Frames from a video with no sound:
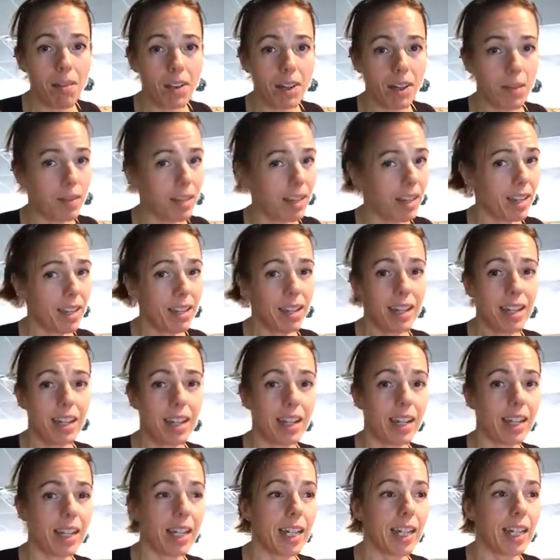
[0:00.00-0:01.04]
And you're going to be
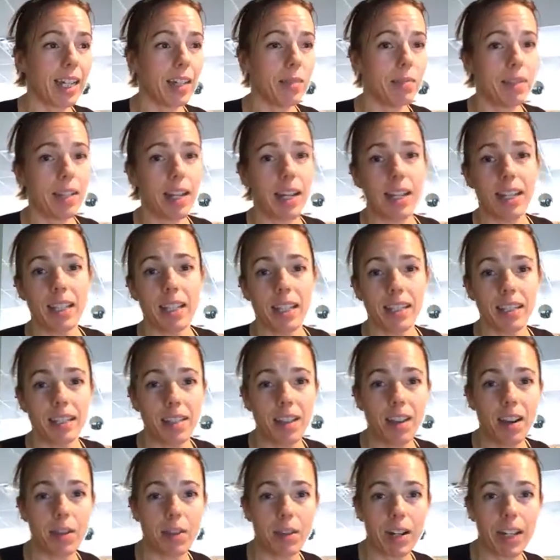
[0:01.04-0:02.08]
like, I'm done. It's
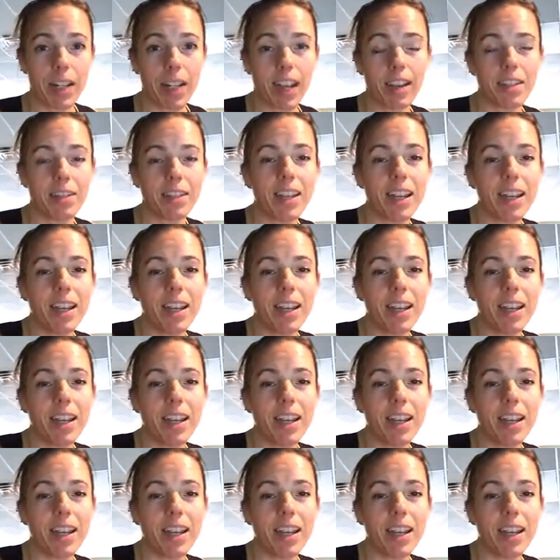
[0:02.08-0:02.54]
not working out.